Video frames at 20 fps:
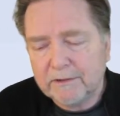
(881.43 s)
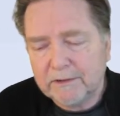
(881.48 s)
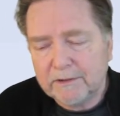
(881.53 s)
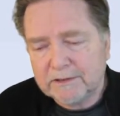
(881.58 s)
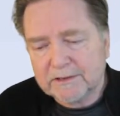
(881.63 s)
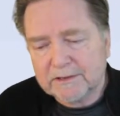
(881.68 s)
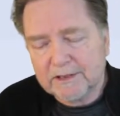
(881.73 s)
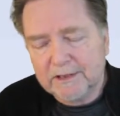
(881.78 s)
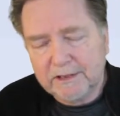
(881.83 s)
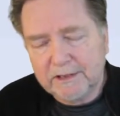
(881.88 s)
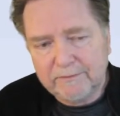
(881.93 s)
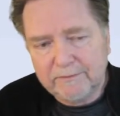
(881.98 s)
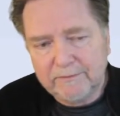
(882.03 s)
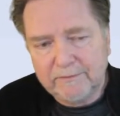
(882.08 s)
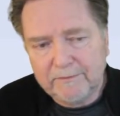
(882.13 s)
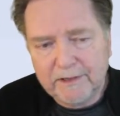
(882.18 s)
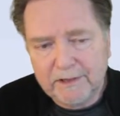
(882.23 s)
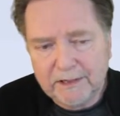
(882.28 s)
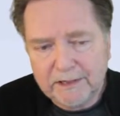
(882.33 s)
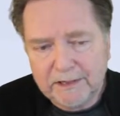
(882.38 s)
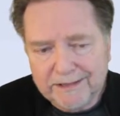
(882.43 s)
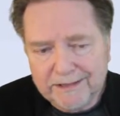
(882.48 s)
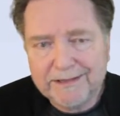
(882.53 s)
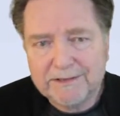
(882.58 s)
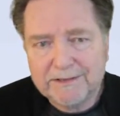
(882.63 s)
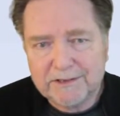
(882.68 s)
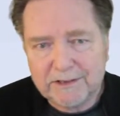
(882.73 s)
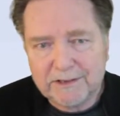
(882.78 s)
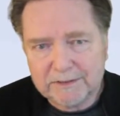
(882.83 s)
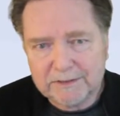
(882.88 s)
or this kind of the
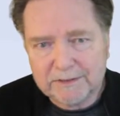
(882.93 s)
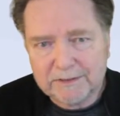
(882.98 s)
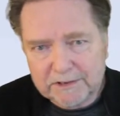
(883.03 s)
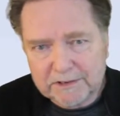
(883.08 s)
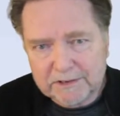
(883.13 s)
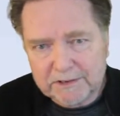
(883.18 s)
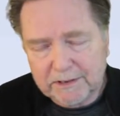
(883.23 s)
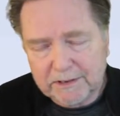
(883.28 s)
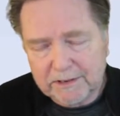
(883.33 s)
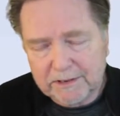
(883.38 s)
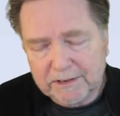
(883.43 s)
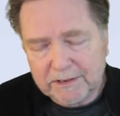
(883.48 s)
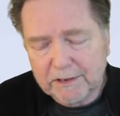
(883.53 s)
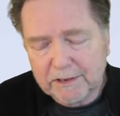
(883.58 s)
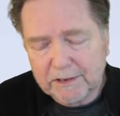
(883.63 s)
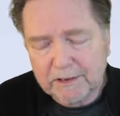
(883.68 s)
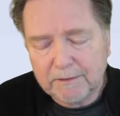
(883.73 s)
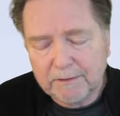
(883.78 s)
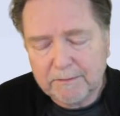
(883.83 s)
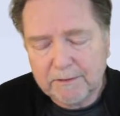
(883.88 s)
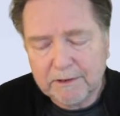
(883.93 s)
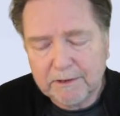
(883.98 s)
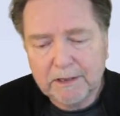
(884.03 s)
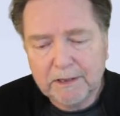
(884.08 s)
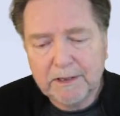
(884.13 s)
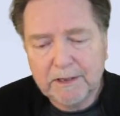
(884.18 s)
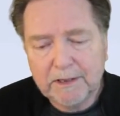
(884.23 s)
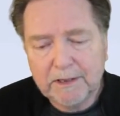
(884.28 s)
ideas expressed in this document,